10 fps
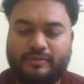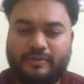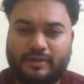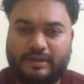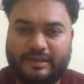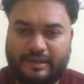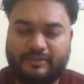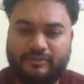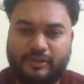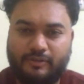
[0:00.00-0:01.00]
is the
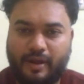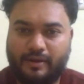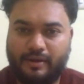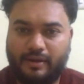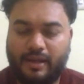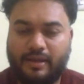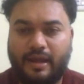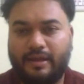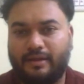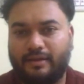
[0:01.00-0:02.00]
test divided? Like
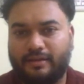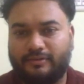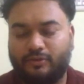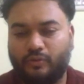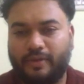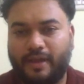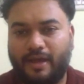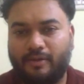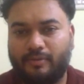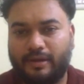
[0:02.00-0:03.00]
IELTS, do we
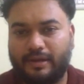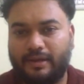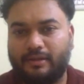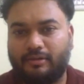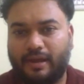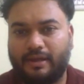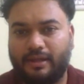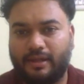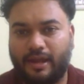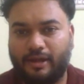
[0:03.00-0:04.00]
have reading,
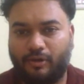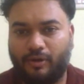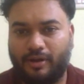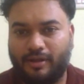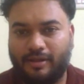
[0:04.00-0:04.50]
writing and all?